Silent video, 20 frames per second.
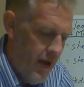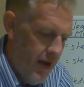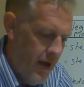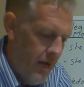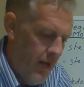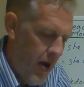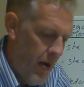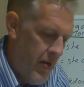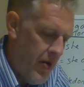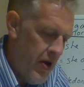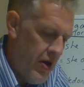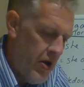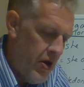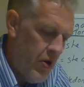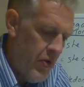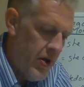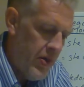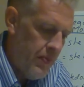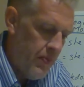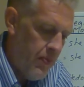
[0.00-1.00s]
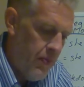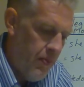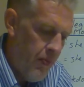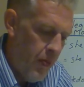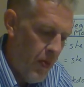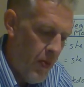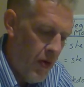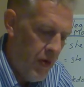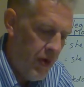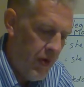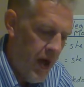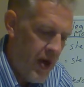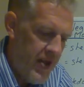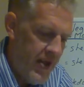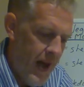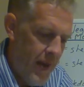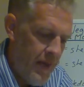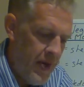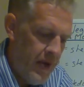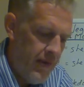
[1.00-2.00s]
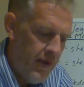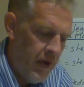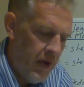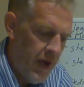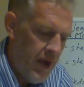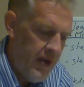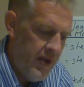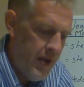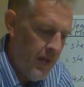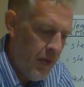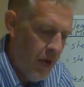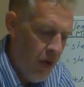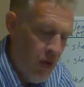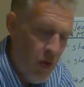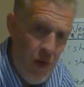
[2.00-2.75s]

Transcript: the proper thing to do is promote the greatest happiness for the greatest number,